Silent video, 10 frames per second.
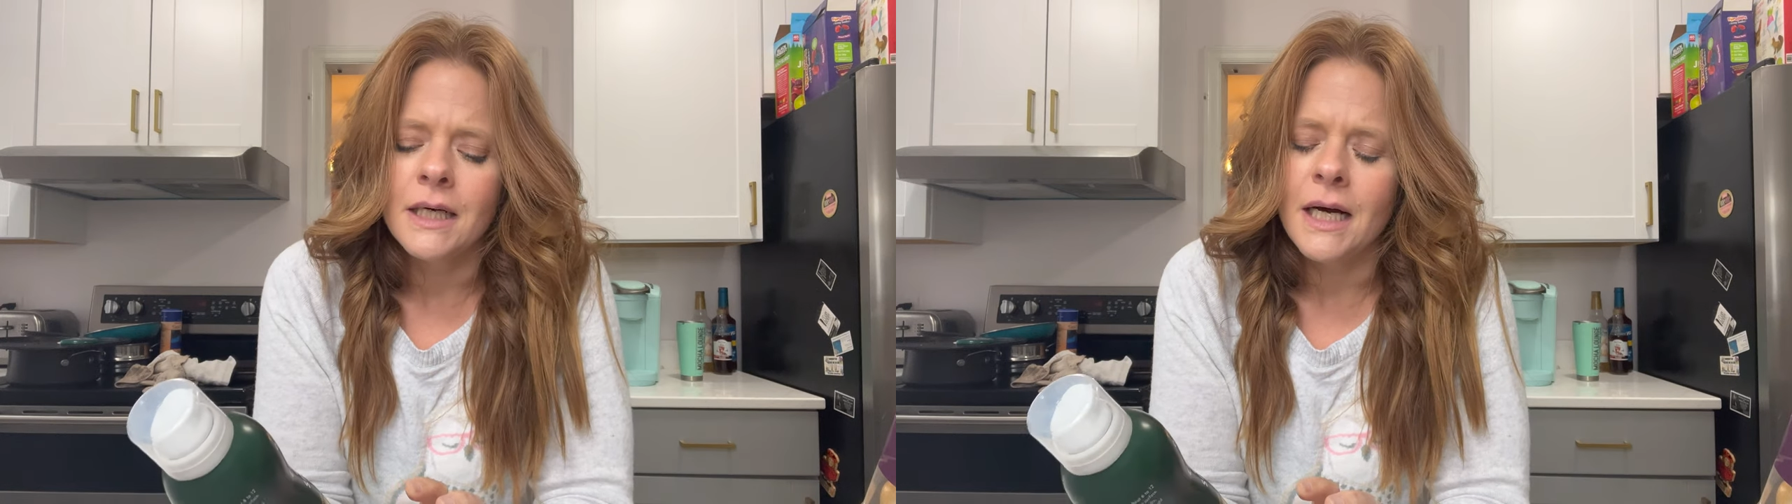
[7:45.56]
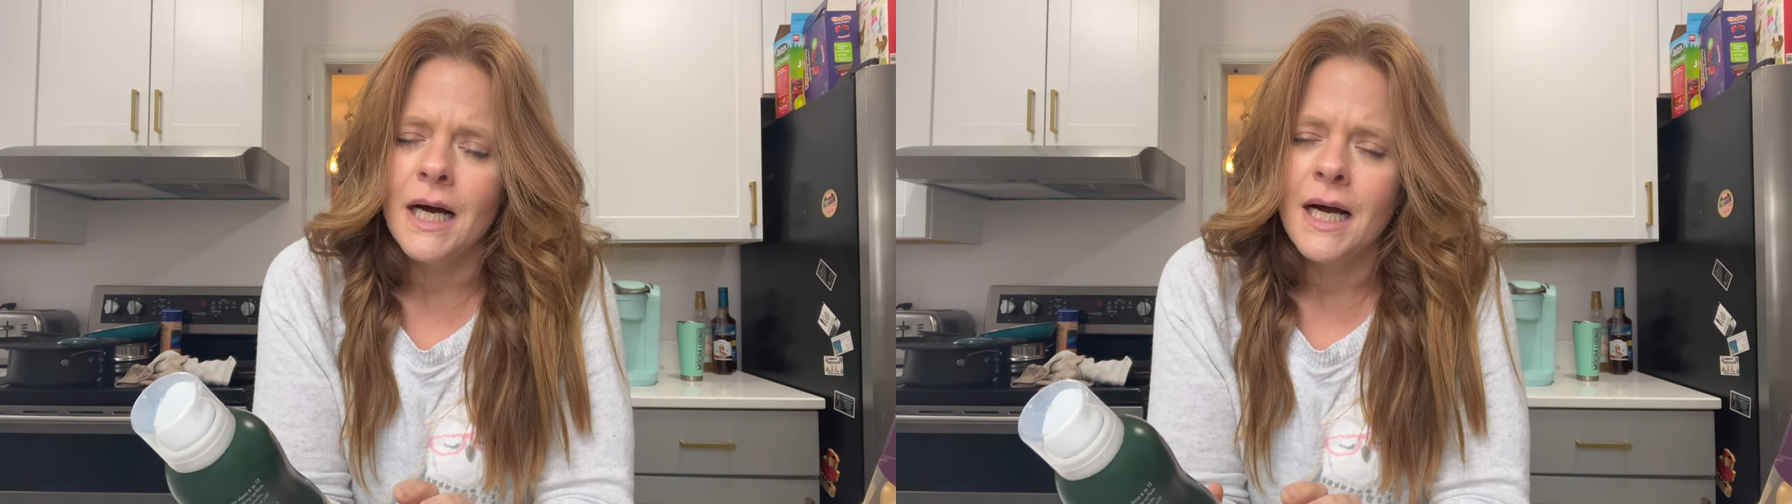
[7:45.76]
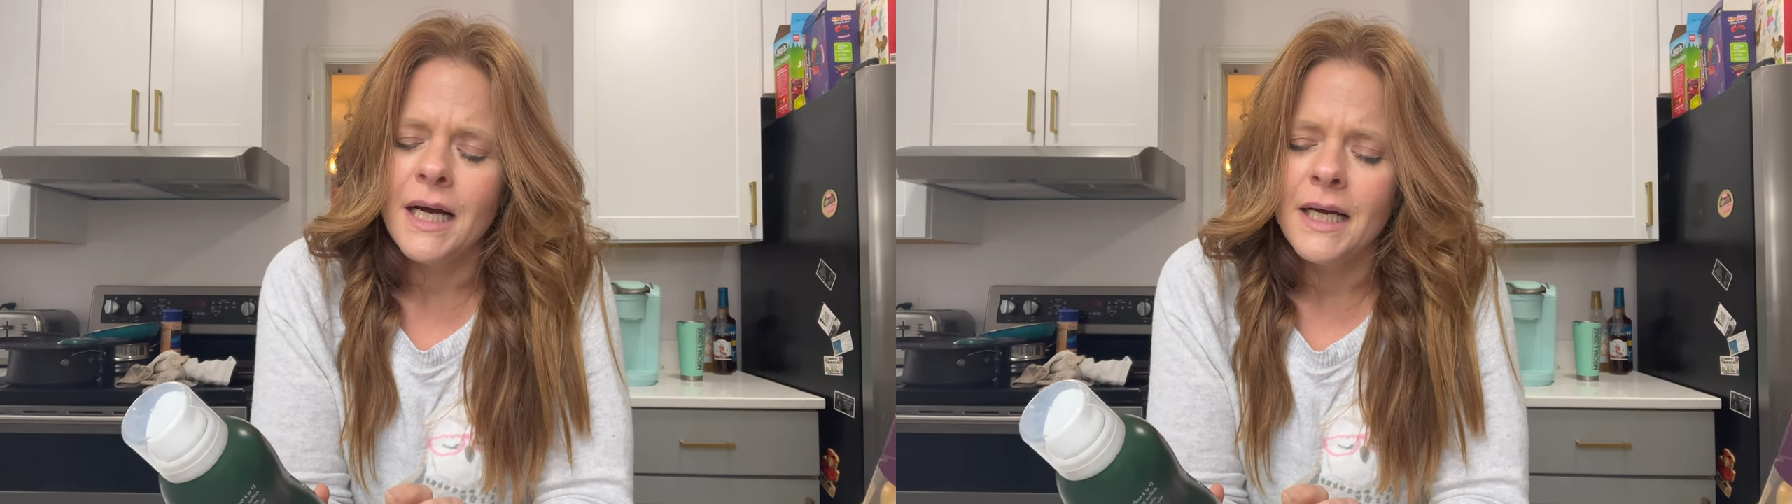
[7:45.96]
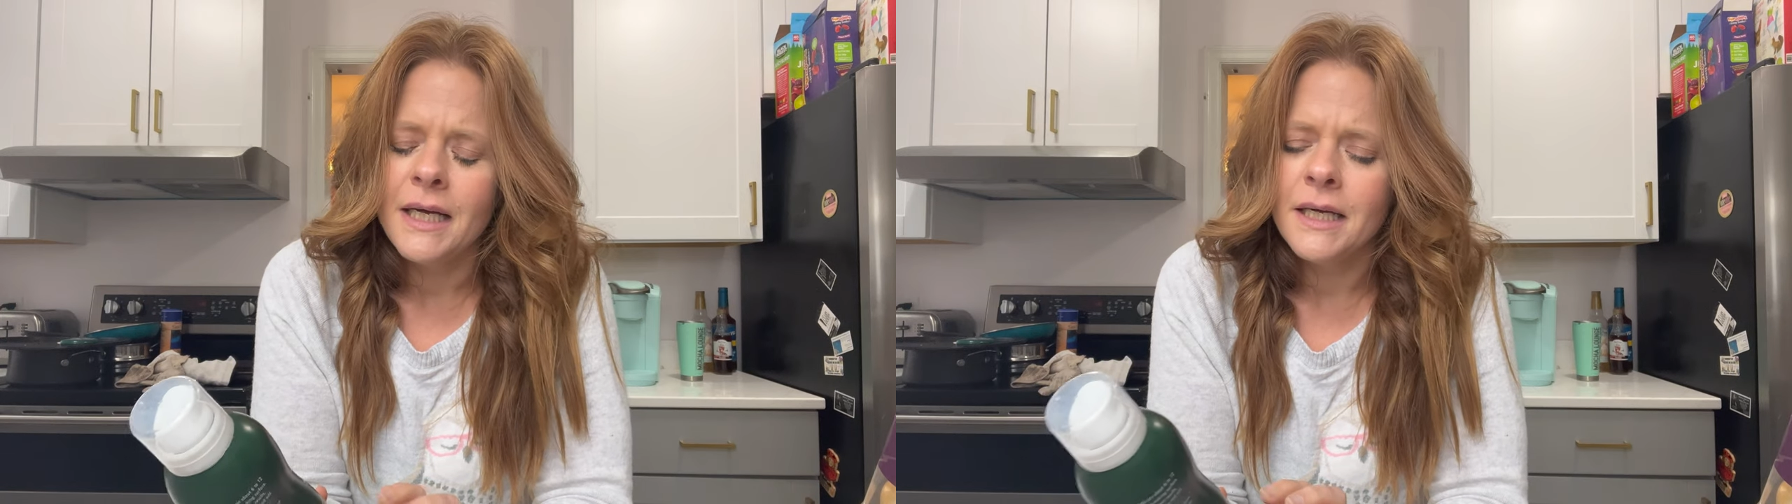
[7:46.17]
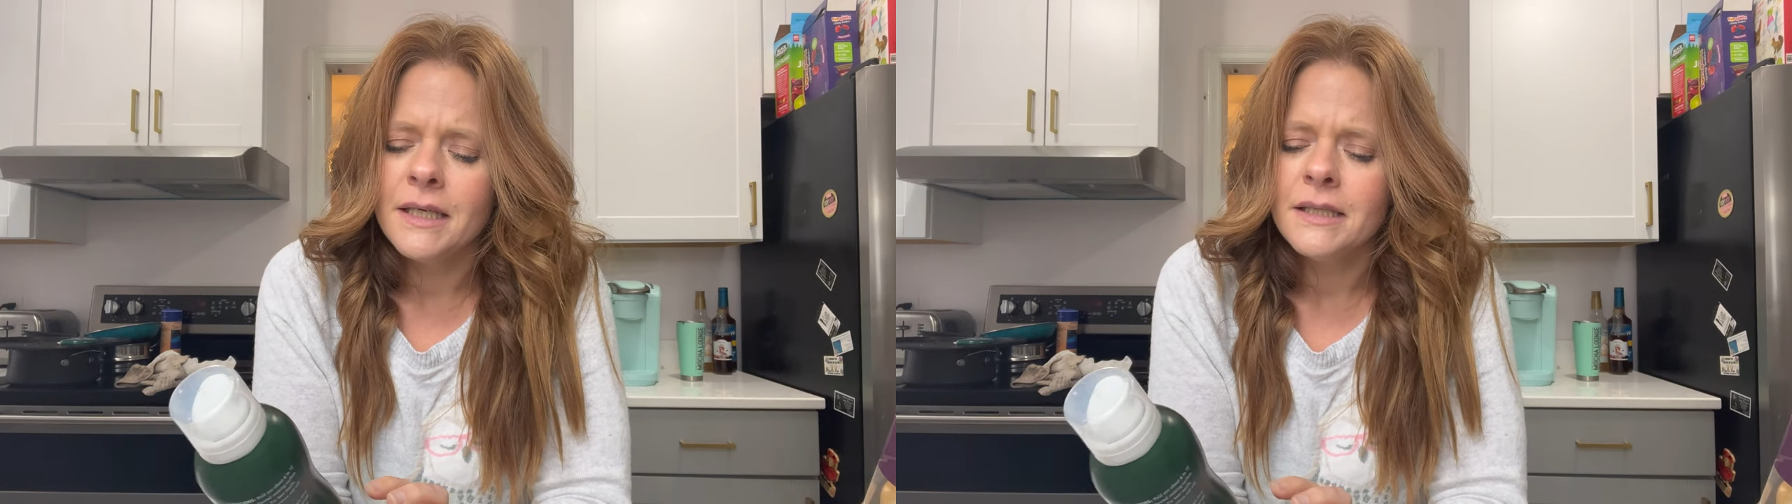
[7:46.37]

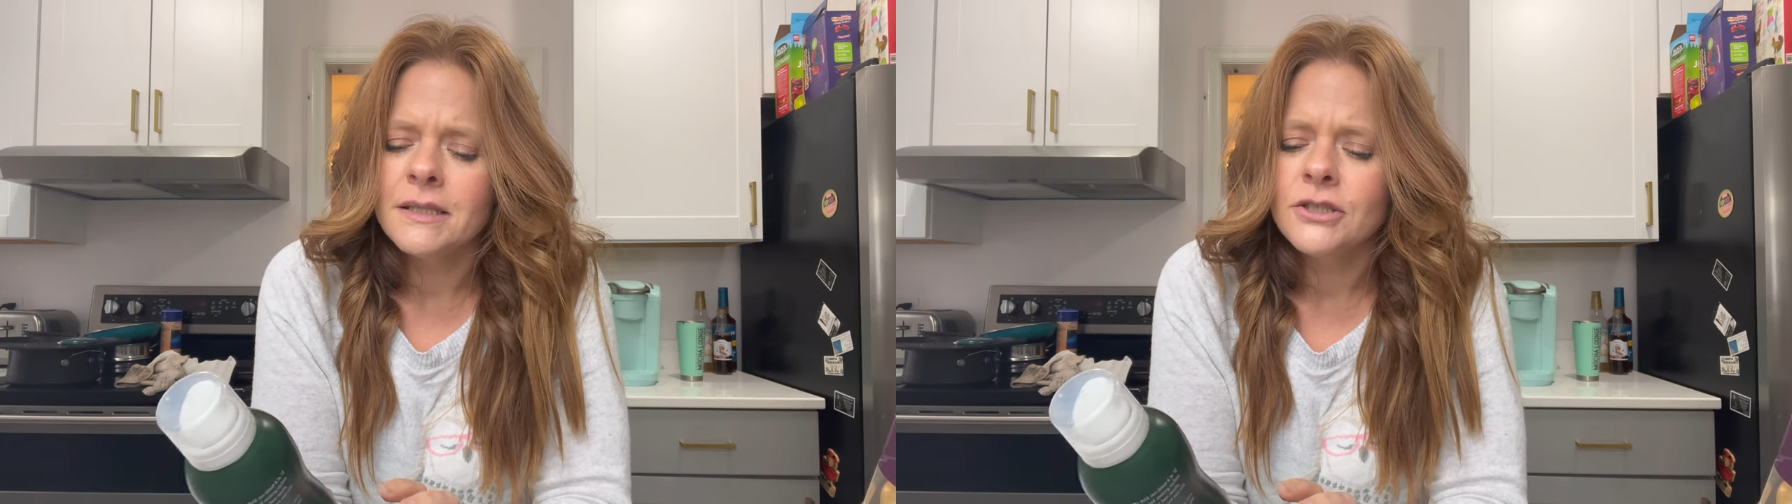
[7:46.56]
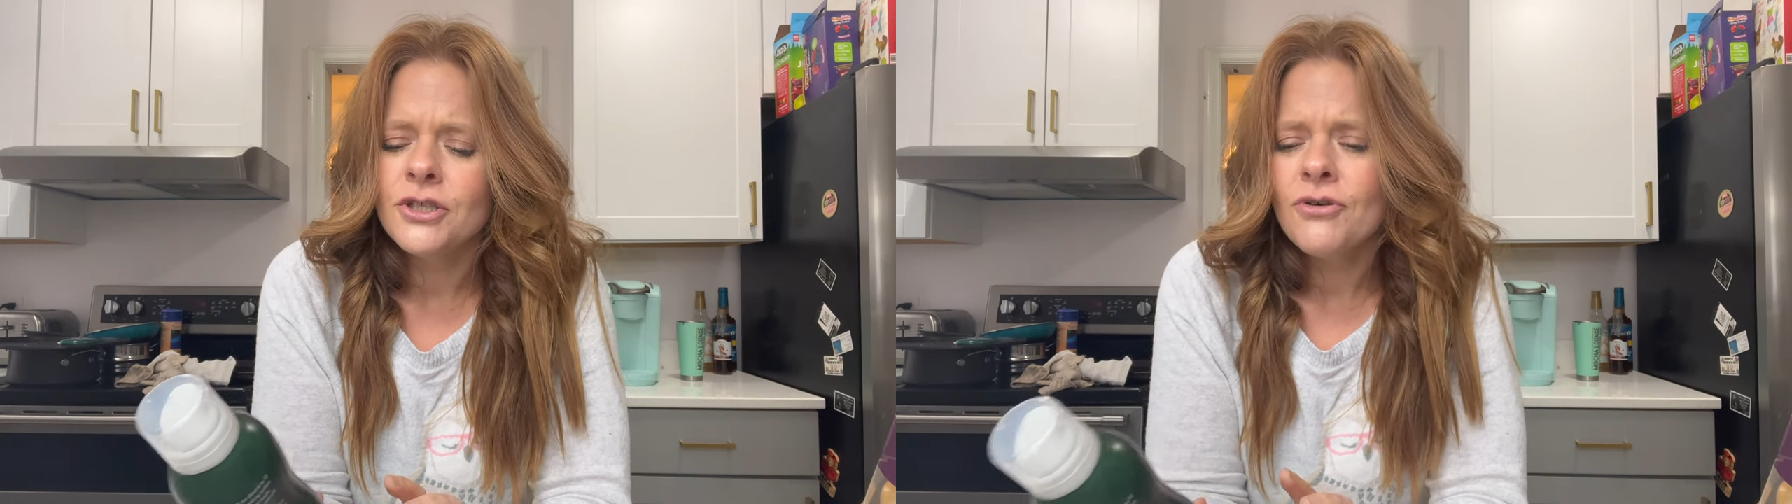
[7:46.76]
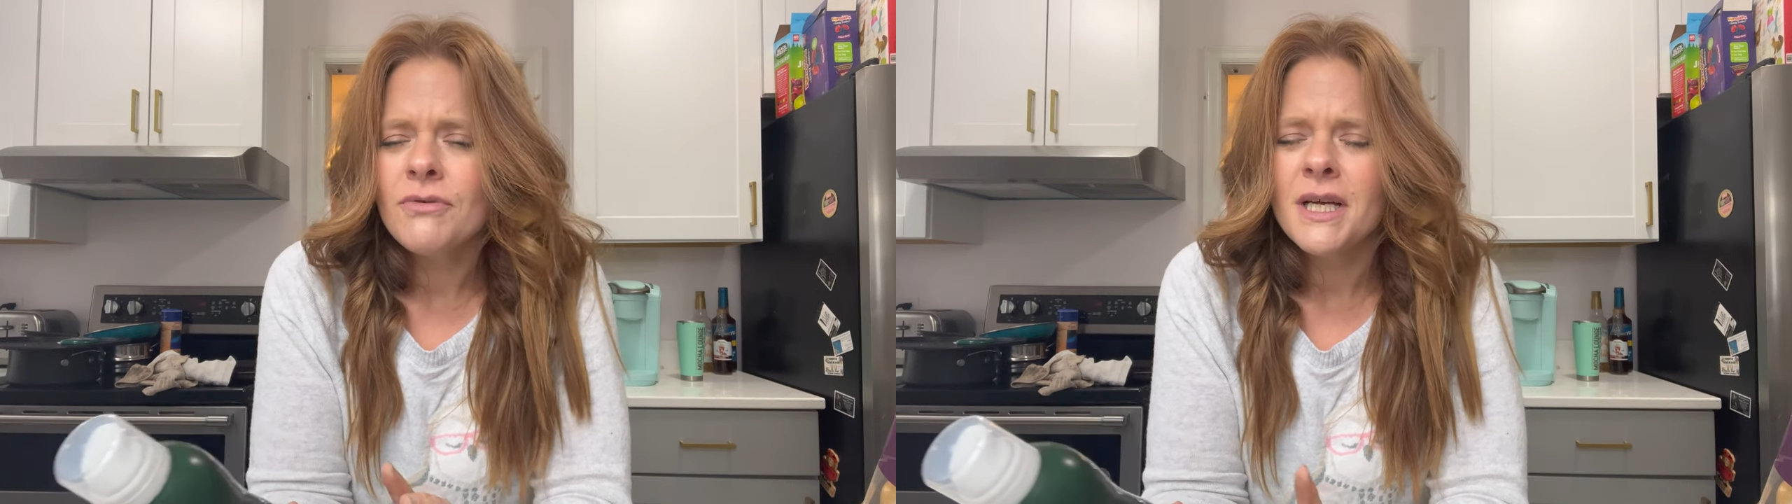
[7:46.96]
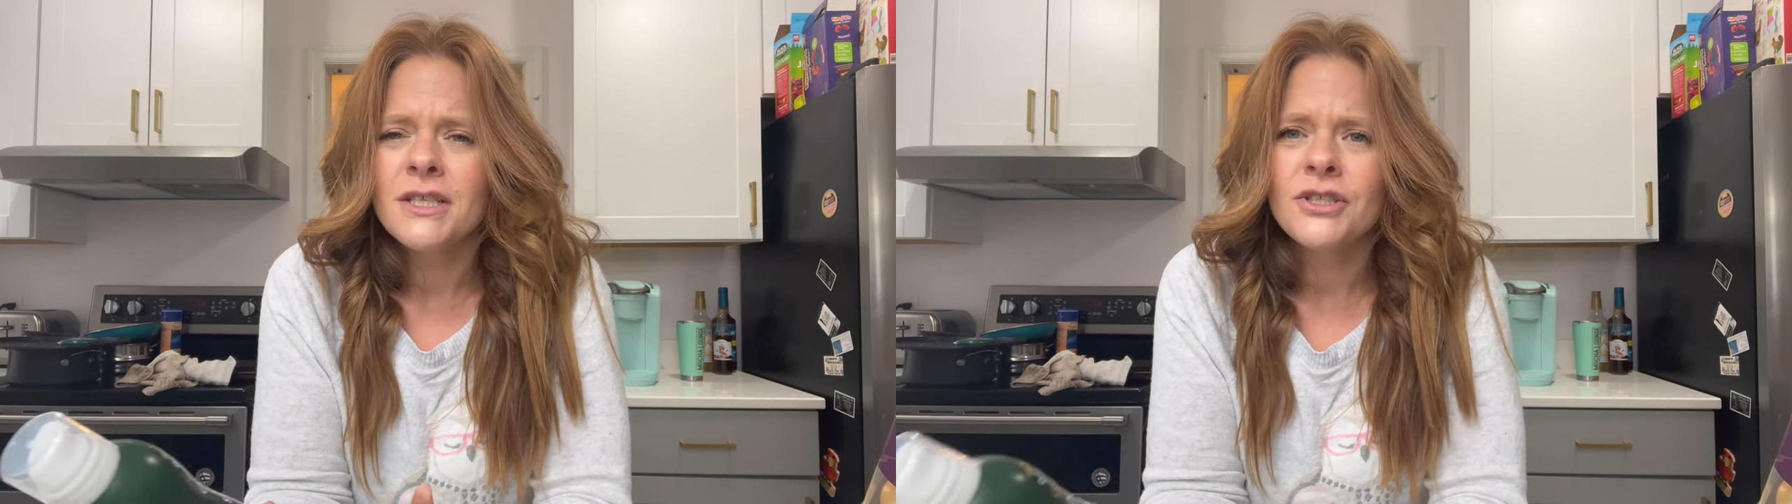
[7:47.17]
I don't get